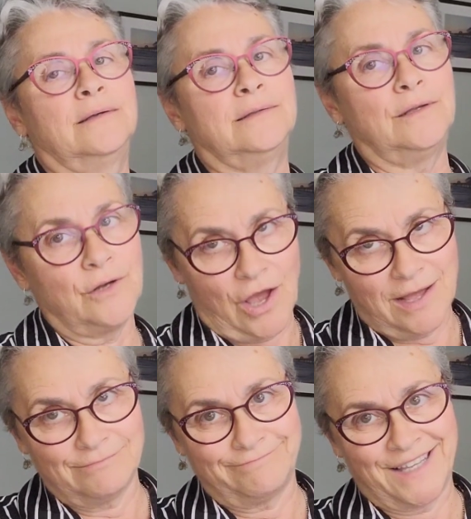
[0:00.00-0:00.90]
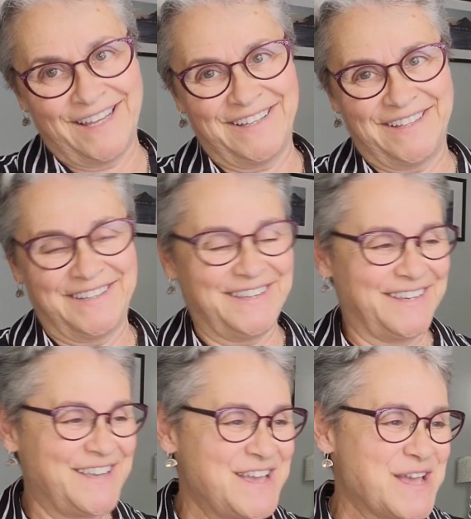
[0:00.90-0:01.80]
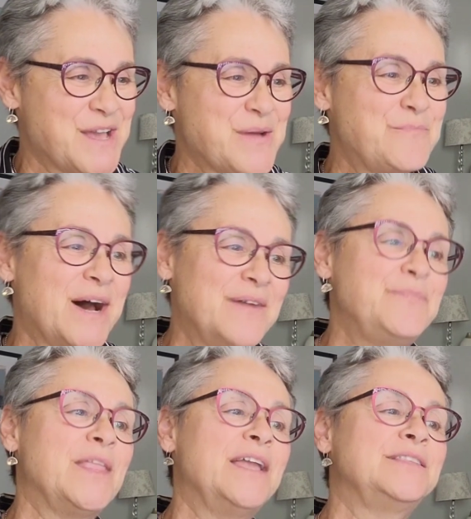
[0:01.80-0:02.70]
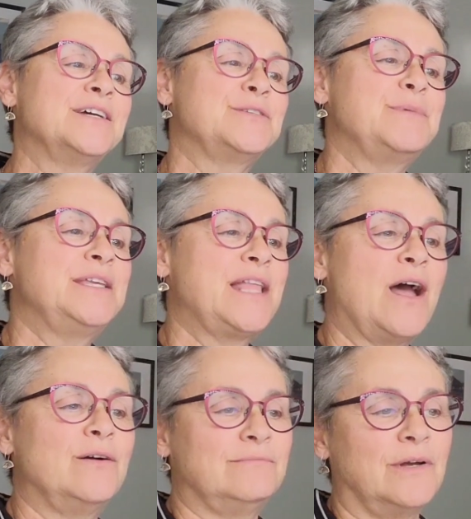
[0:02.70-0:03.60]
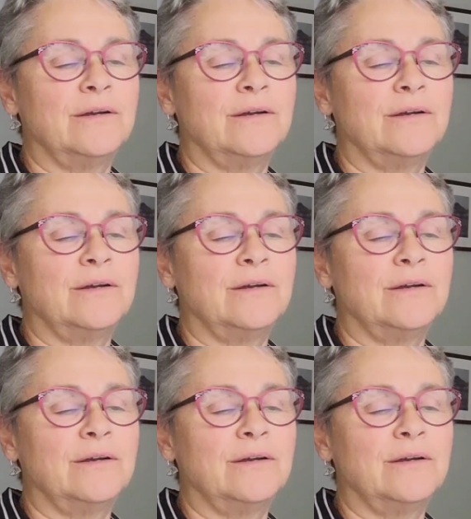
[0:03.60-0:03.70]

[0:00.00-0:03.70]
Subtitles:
They're not. But it does mean that